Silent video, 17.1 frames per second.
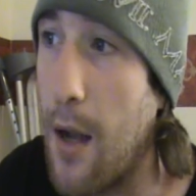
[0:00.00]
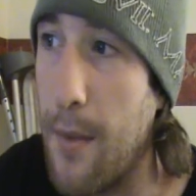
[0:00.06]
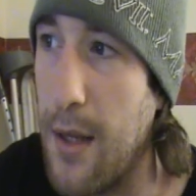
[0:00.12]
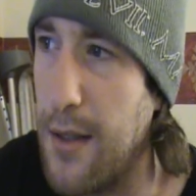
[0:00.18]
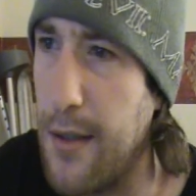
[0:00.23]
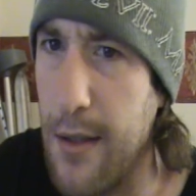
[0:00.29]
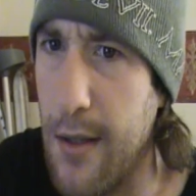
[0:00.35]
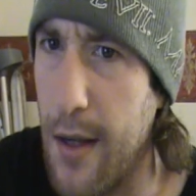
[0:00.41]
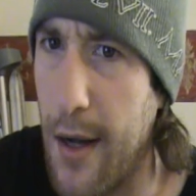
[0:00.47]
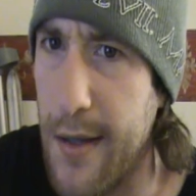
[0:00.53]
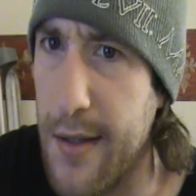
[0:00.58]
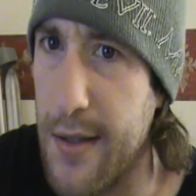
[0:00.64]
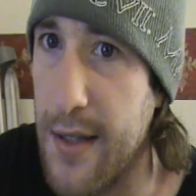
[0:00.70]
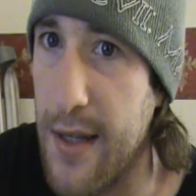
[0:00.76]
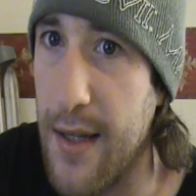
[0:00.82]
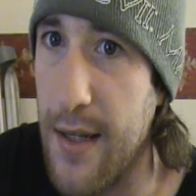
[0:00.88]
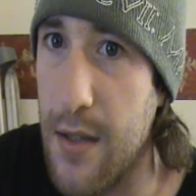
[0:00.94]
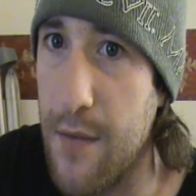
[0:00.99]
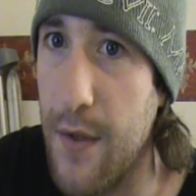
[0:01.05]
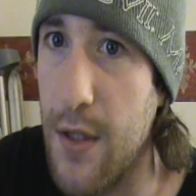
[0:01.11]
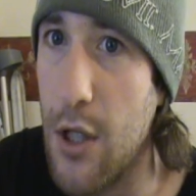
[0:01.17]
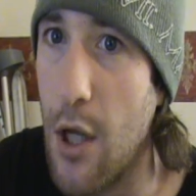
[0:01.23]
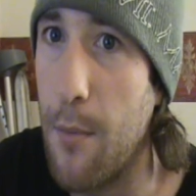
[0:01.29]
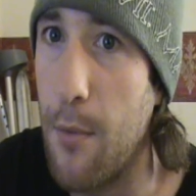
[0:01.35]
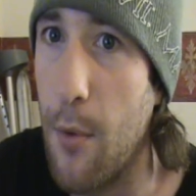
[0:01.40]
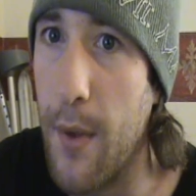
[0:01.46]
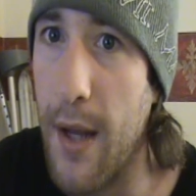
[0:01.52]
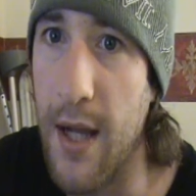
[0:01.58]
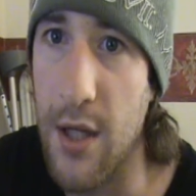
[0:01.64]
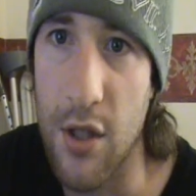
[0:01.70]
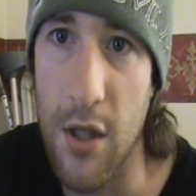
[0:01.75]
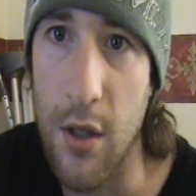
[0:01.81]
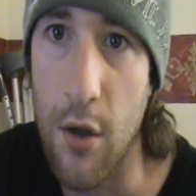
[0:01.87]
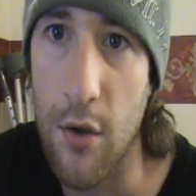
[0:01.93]
I mean, you can't see it in this video, but we
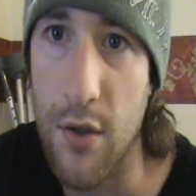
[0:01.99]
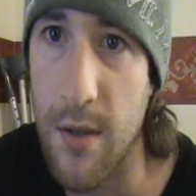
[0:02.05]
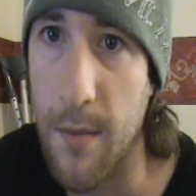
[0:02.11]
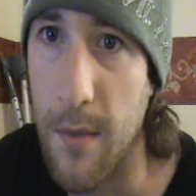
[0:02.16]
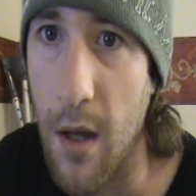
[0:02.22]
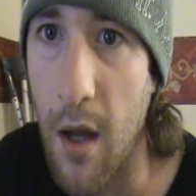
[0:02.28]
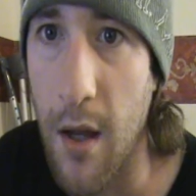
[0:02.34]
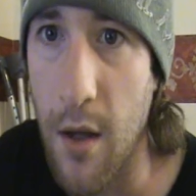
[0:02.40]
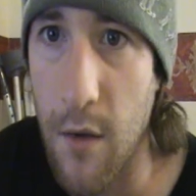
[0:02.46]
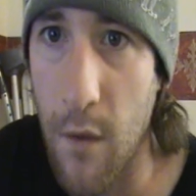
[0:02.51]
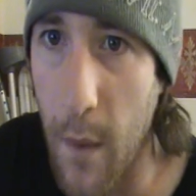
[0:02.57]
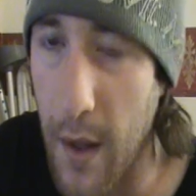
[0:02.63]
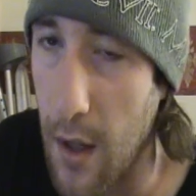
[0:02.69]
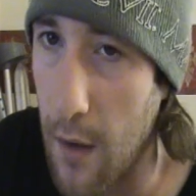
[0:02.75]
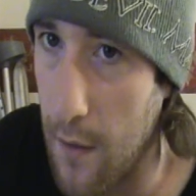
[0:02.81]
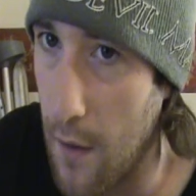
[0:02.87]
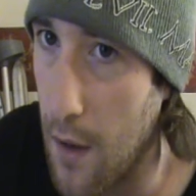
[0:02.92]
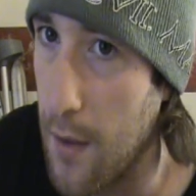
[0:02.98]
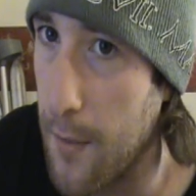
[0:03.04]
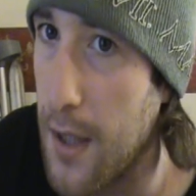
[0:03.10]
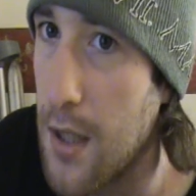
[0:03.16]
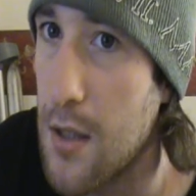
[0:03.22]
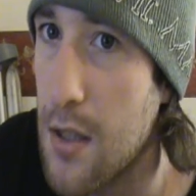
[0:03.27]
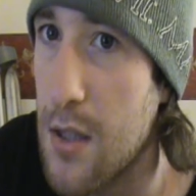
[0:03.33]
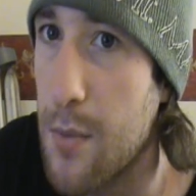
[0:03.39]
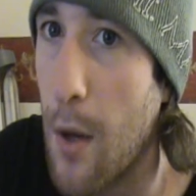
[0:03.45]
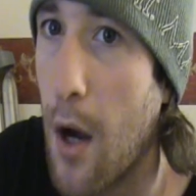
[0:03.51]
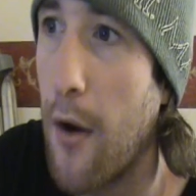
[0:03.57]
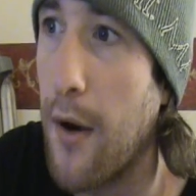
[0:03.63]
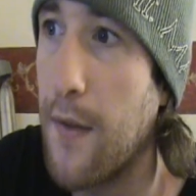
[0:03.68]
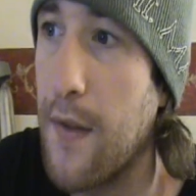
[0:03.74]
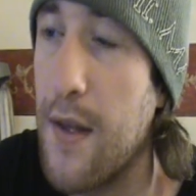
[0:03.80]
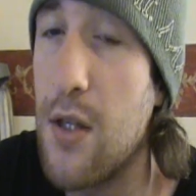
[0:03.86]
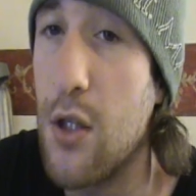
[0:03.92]
actually got something like 20-30 minutes of
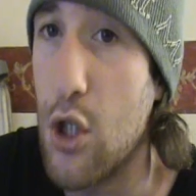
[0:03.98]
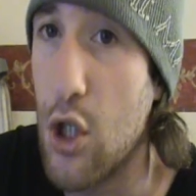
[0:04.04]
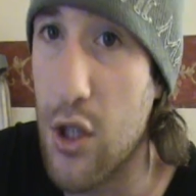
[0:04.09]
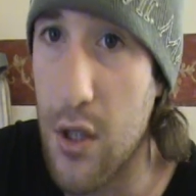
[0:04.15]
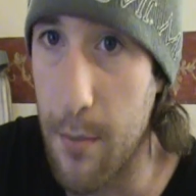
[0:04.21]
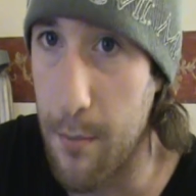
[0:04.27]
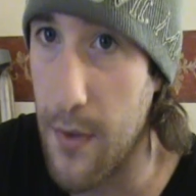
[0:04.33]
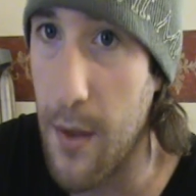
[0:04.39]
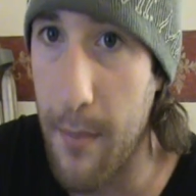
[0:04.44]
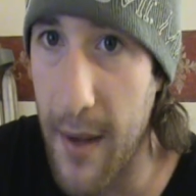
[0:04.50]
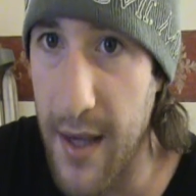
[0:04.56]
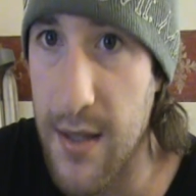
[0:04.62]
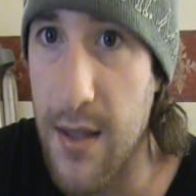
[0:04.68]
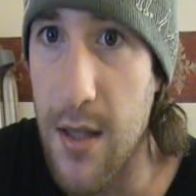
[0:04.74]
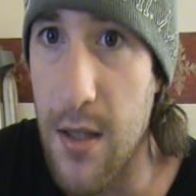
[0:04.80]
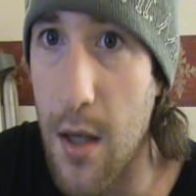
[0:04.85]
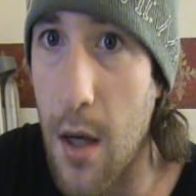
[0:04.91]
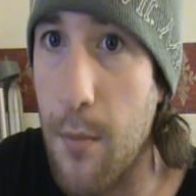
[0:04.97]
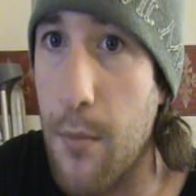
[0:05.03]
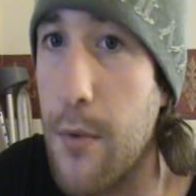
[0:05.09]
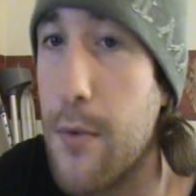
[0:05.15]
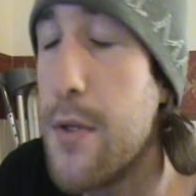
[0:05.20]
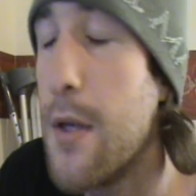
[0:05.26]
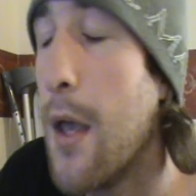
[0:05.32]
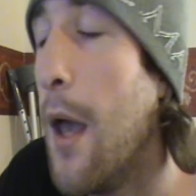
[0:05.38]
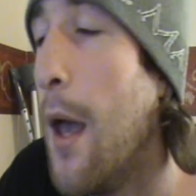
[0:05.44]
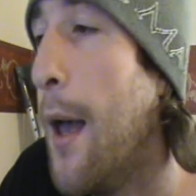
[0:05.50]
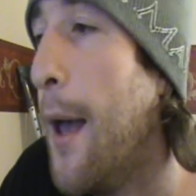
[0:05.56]
sparring. These are just the best examples.